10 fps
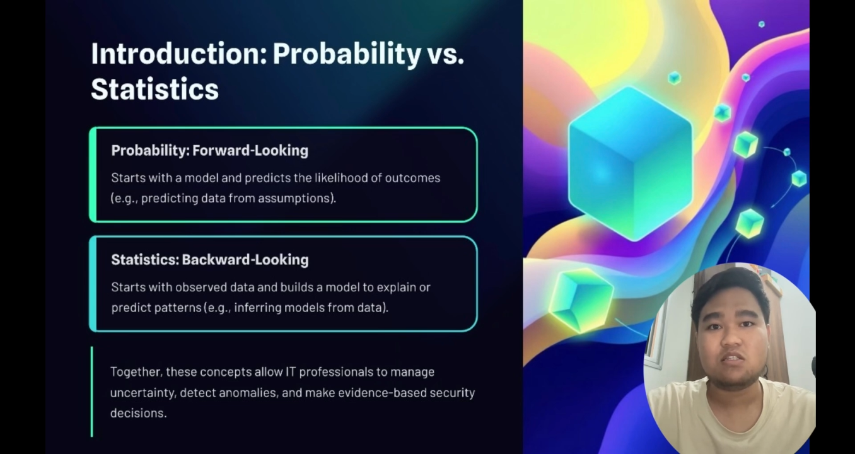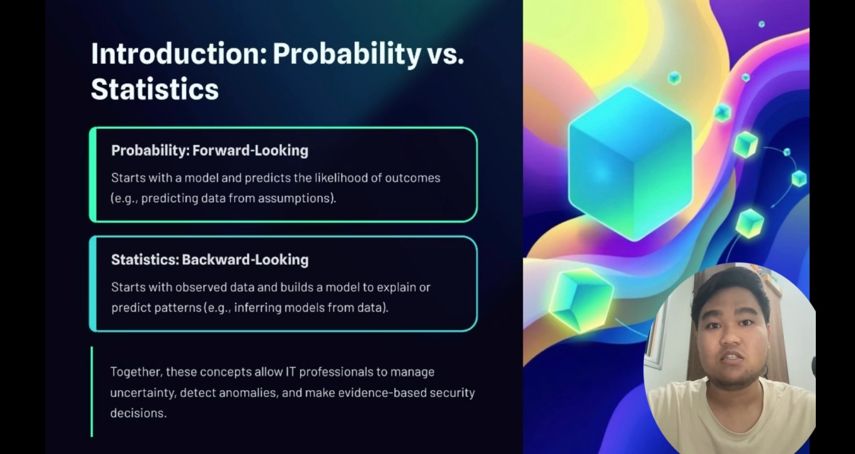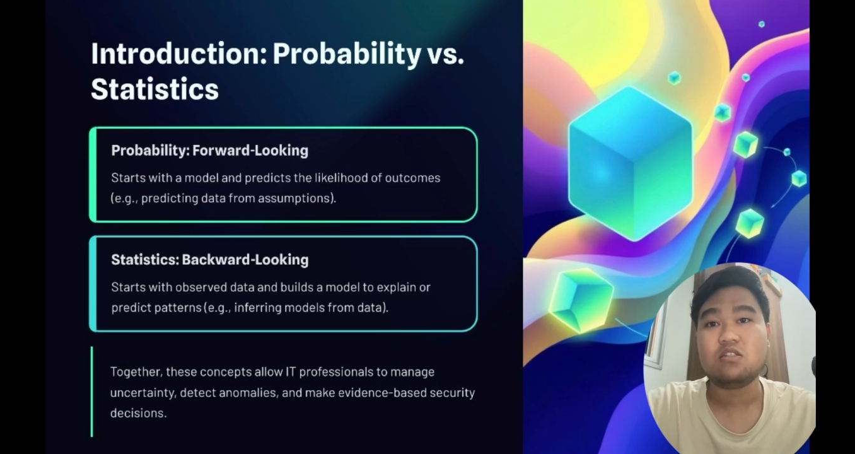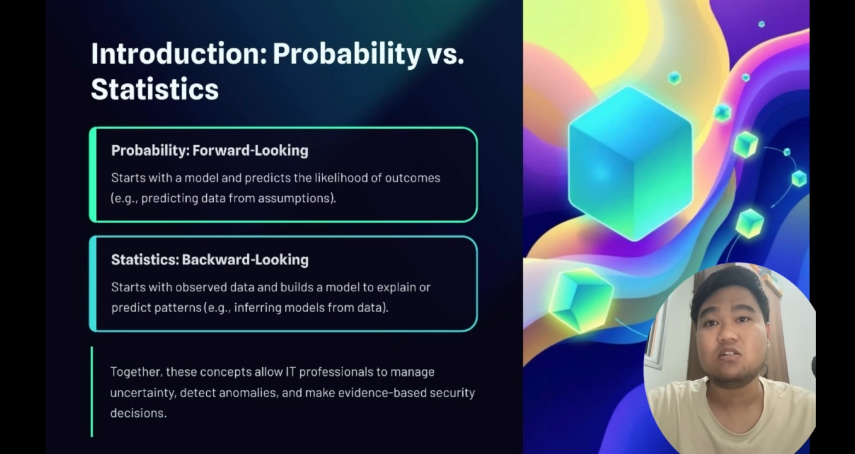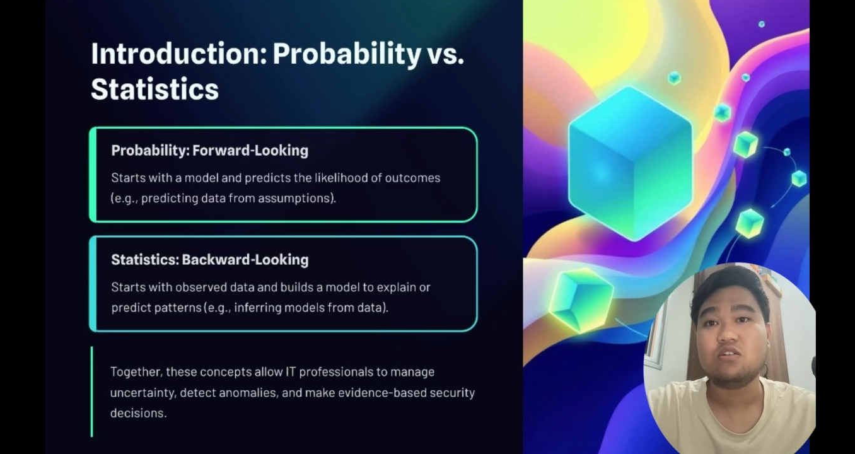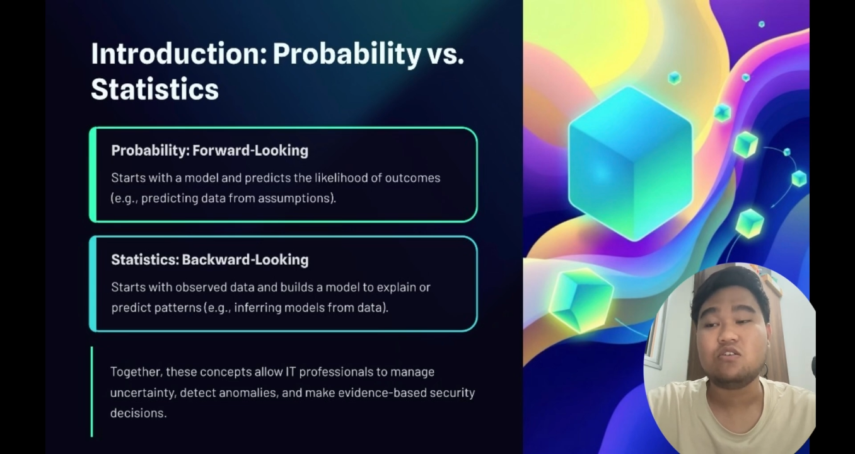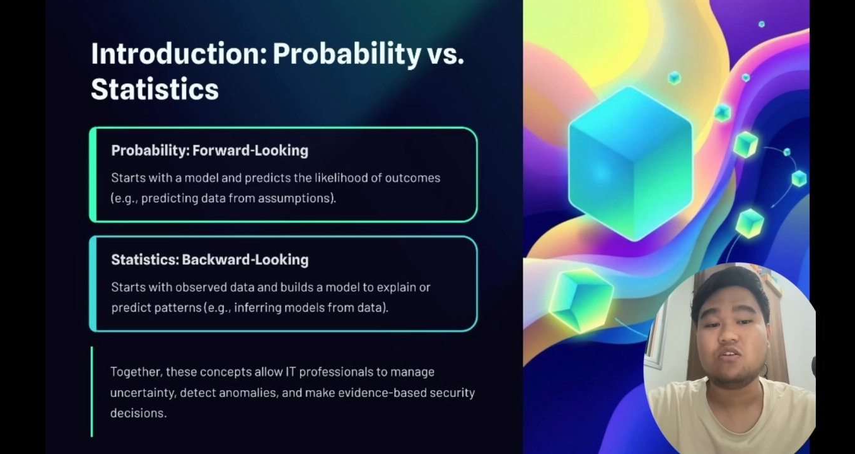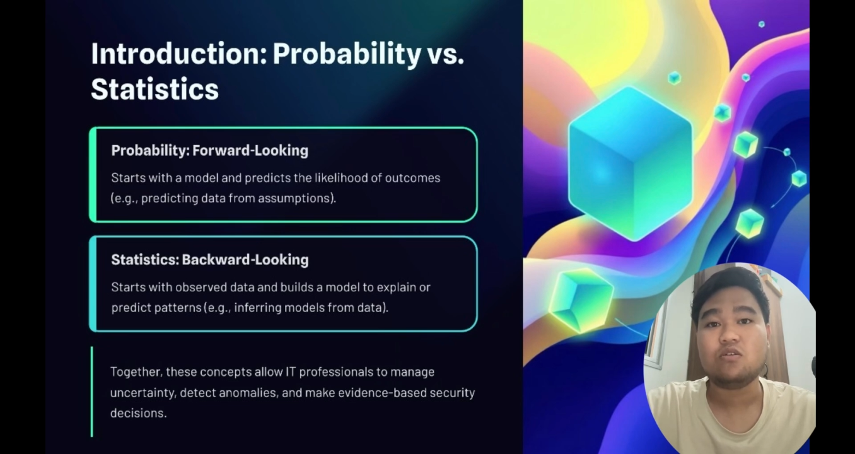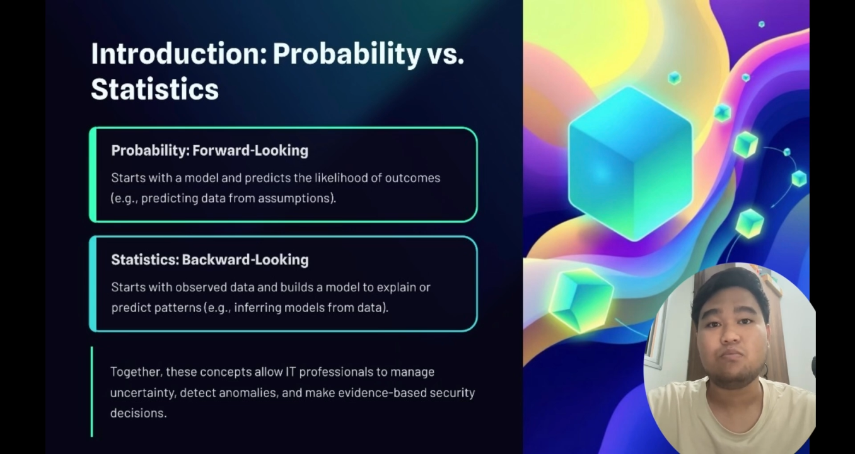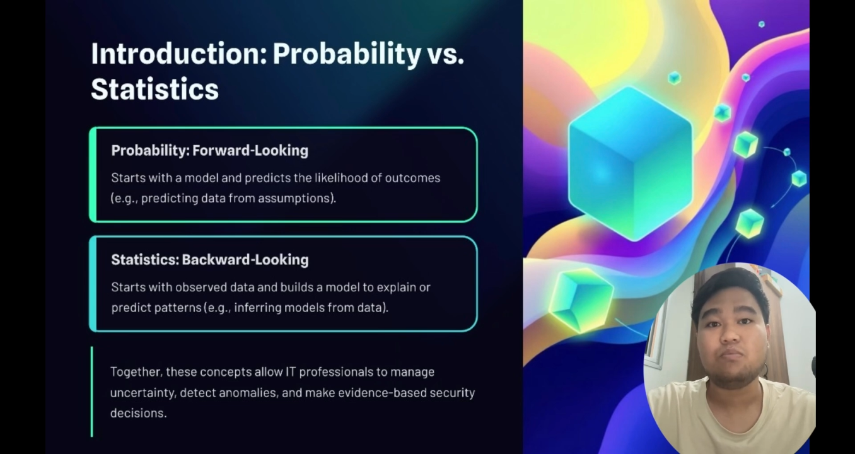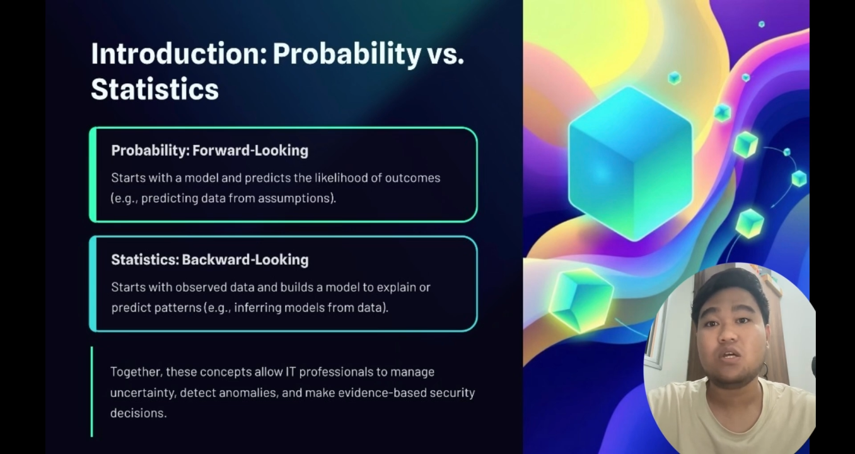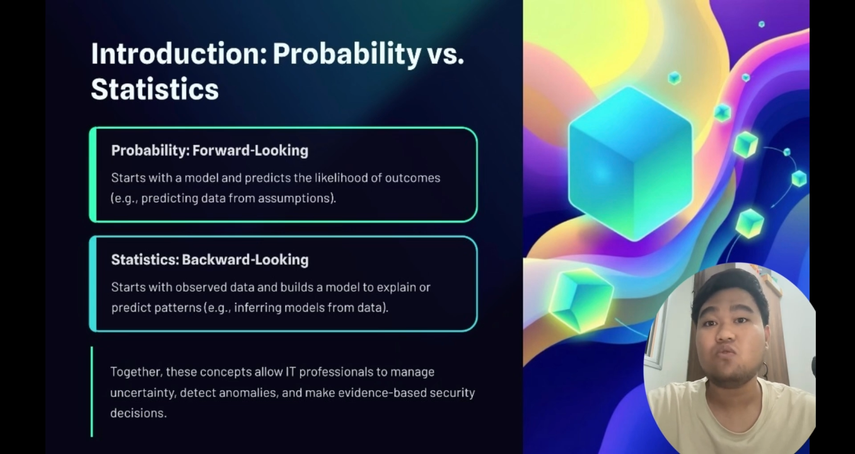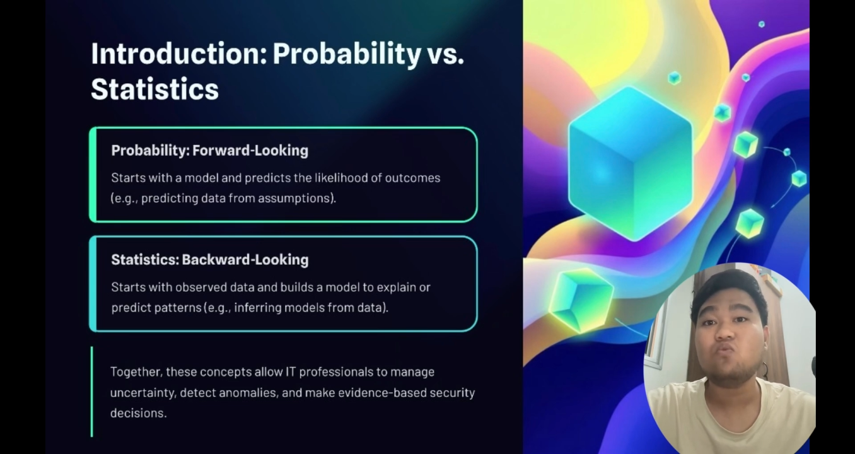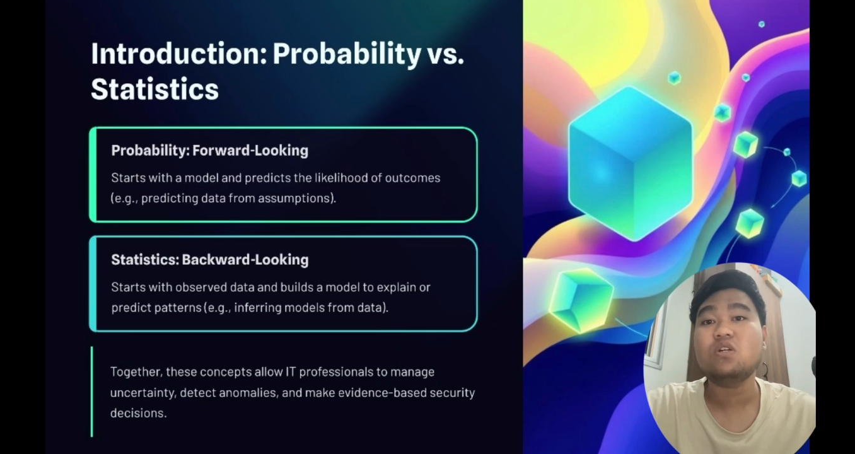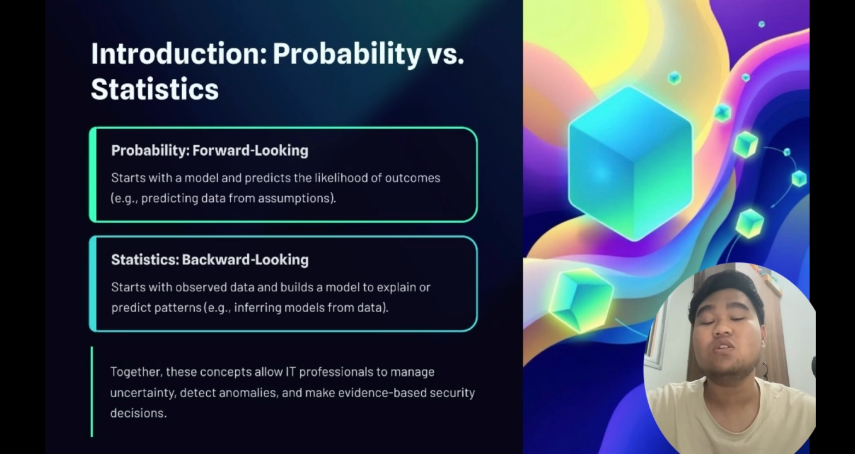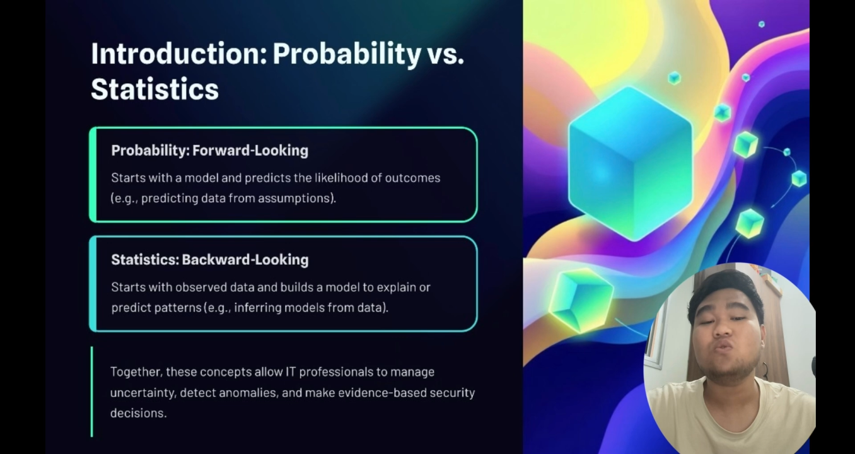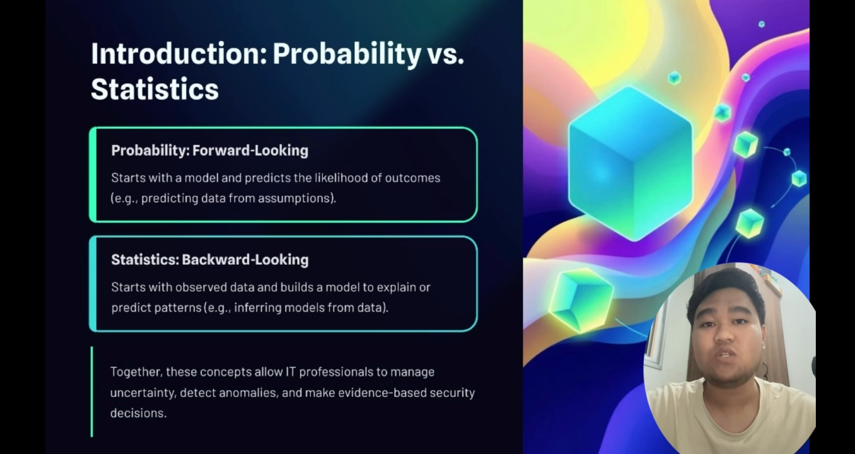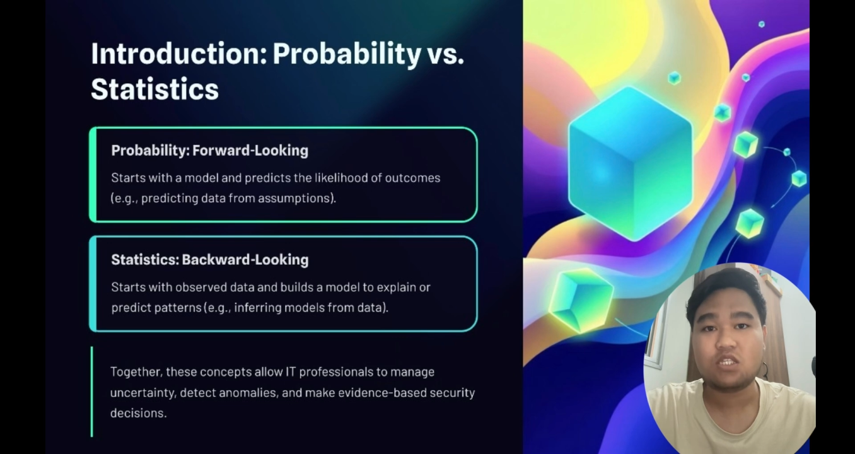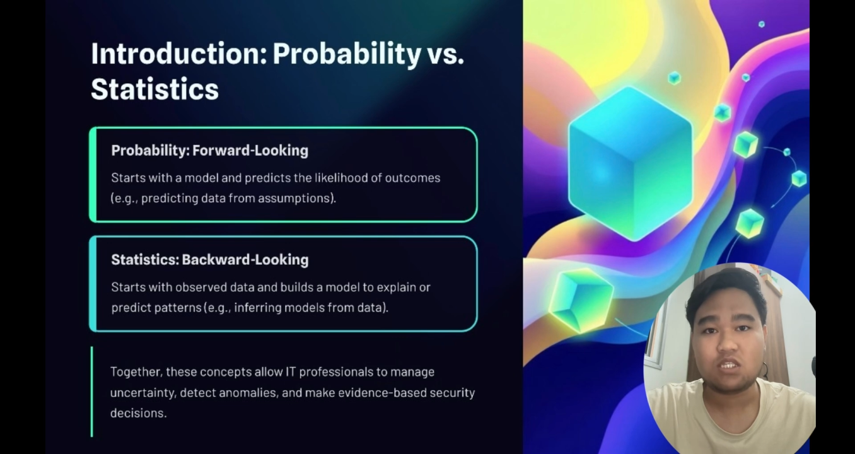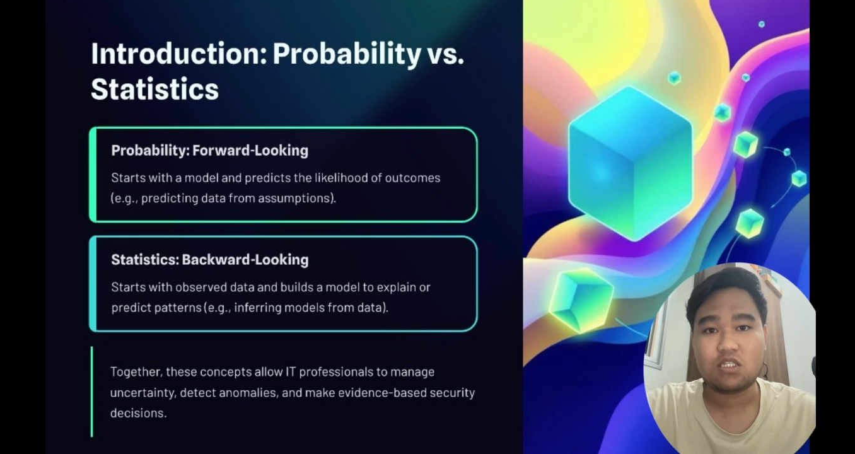Is a
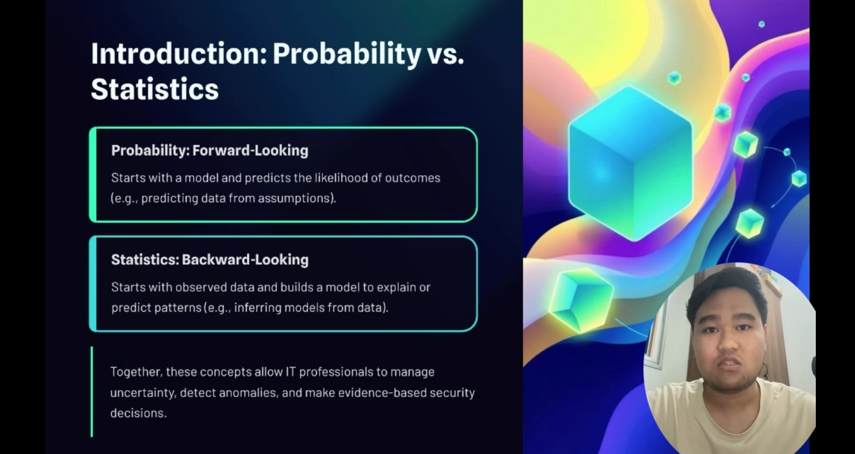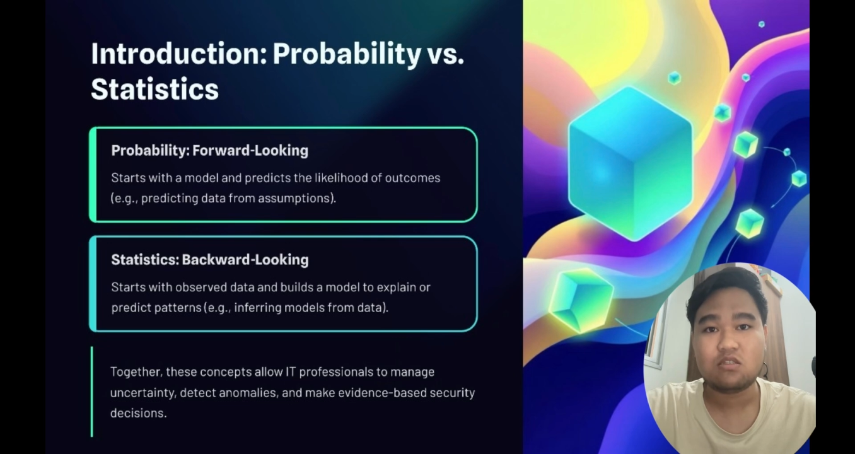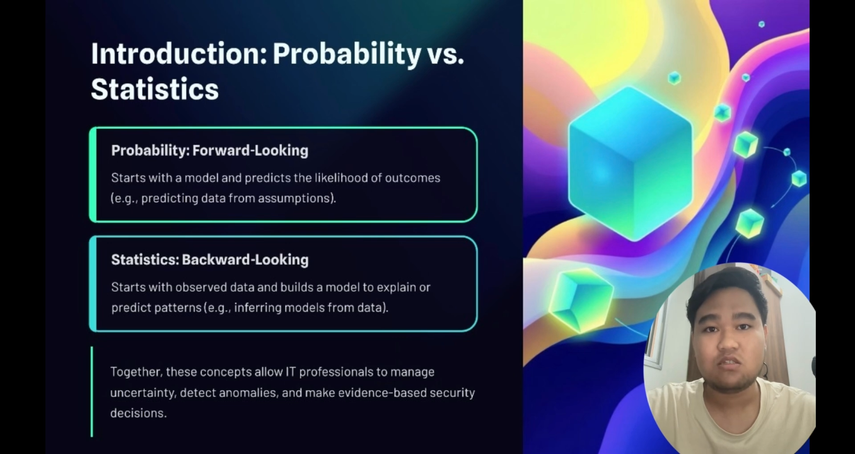backward-looking.